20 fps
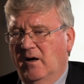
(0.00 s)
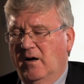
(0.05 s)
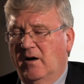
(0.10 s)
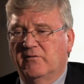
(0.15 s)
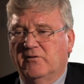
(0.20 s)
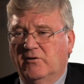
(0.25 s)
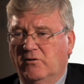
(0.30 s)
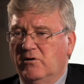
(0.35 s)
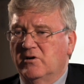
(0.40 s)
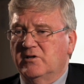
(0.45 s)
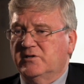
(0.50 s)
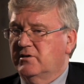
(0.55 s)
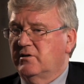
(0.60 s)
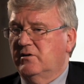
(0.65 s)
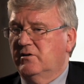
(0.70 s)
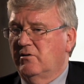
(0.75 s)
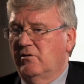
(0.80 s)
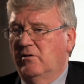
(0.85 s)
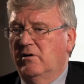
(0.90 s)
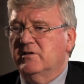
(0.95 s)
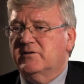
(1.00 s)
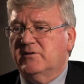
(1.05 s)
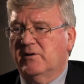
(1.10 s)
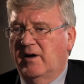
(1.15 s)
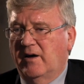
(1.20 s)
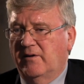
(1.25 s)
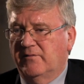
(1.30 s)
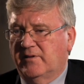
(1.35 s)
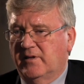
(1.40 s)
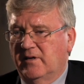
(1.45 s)
Of course, you also
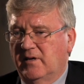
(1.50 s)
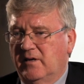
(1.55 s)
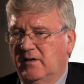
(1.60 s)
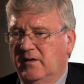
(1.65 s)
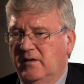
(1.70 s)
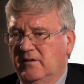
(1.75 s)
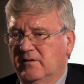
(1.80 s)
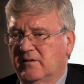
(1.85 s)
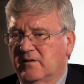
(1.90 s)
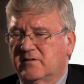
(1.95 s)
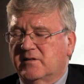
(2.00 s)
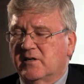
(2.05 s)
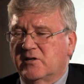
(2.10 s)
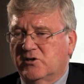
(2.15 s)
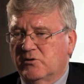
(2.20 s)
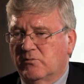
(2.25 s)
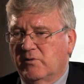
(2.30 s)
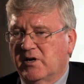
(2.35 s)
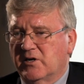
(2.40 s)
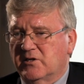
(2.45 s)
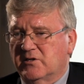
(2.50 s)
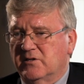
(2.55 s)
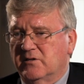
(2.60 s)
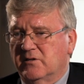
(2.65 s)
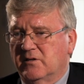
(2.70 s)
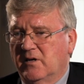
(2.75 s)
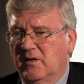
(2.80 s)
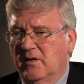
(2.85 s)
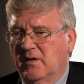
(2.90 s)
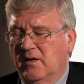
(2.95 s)
have the situation